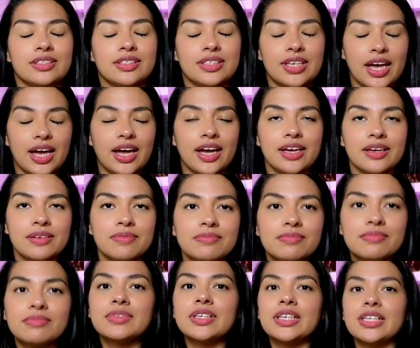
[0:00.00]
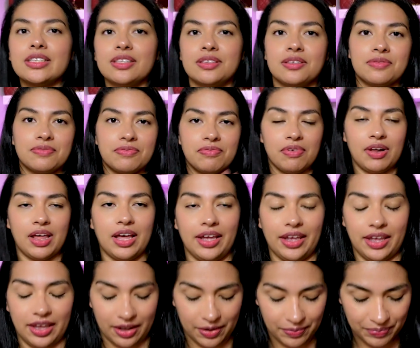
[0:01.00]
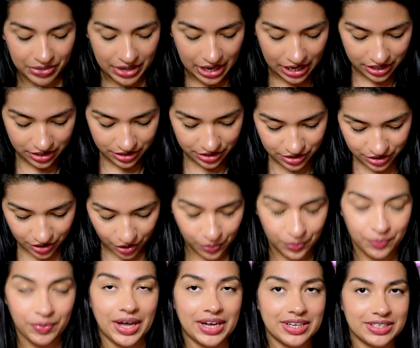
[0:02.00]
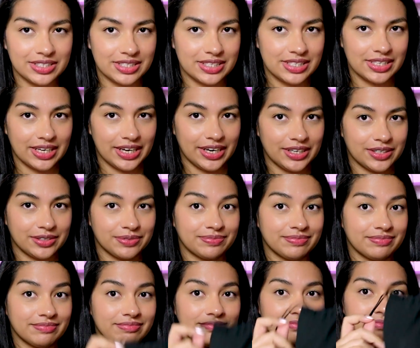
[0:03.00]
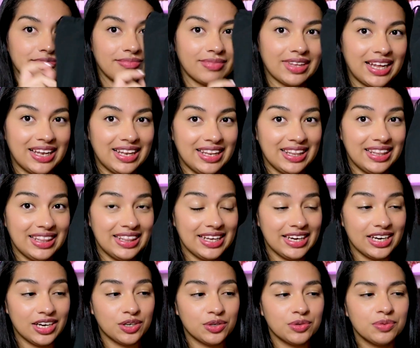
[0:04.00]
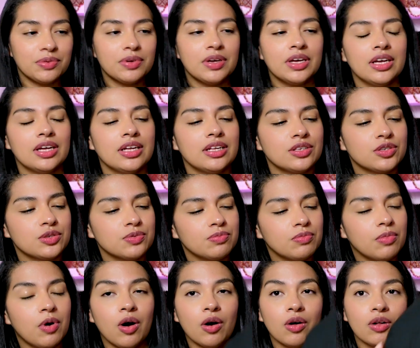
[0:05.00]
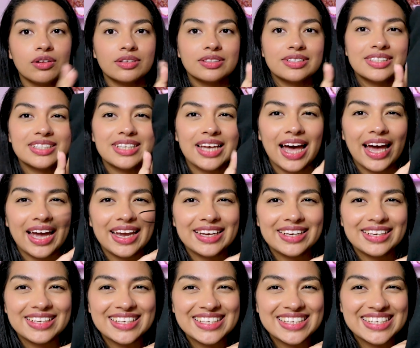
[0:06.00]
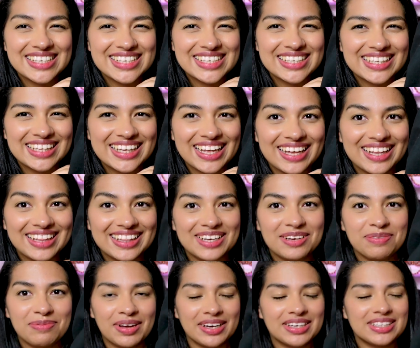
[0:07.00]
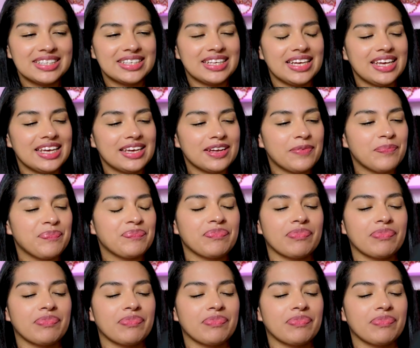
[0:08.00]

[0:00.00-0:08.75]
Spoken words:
Time is flying. So, as I said, little, small, tiny Chanel unboxing.